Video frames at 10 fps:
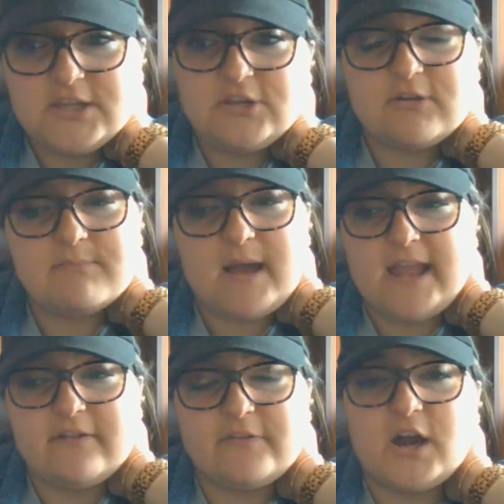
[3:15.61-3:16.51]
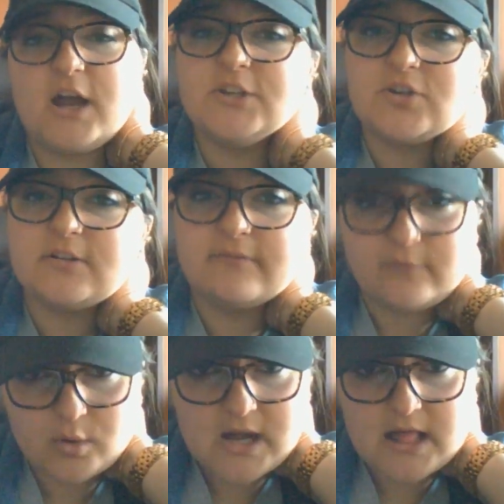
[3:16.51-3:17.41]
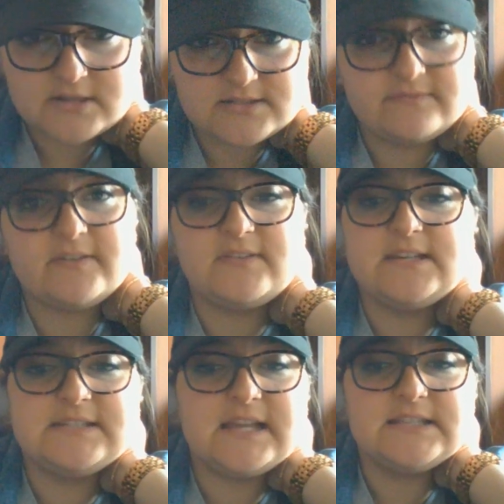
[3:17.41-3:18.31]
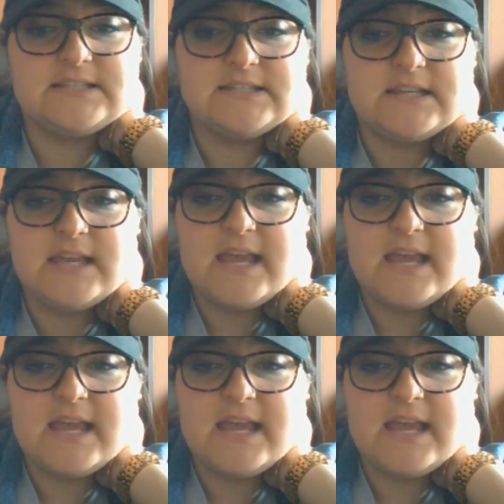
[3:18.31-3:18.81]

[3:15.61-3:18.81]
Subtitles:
you can buy it for $104.50.